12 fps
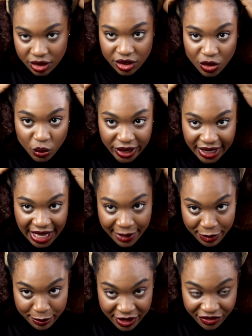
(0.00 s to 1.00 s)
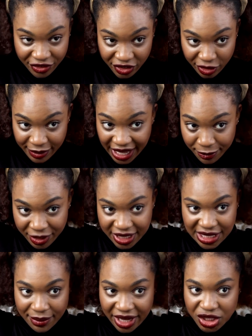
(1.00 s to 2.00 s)
the wig cap a bit further back
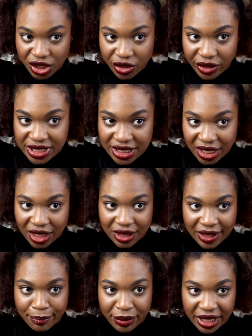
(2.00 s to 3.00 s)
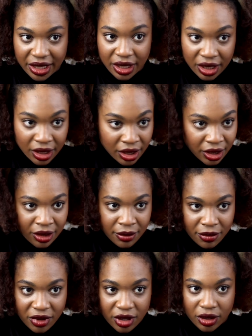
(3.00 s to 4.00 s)
because I'm actually going to clip it
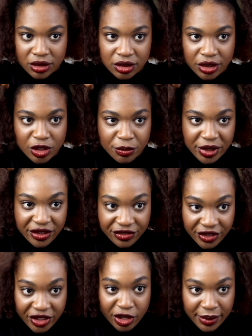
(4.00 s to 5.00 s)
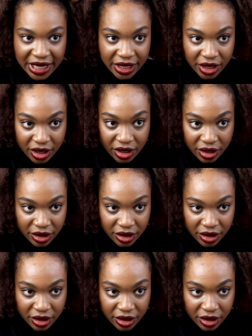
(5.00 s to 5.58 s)
a little bit further back.